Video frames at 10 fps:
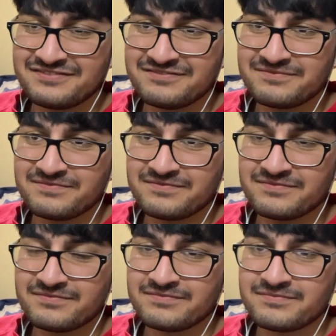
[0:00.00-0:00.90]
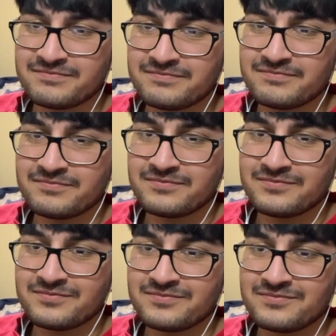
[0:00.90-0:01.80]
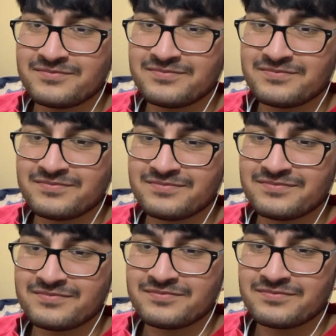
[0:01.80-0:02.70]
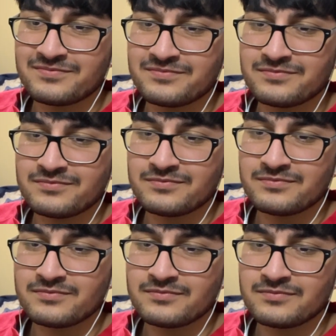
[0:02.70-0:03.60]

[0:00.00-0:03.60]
No one is speaking in this clip.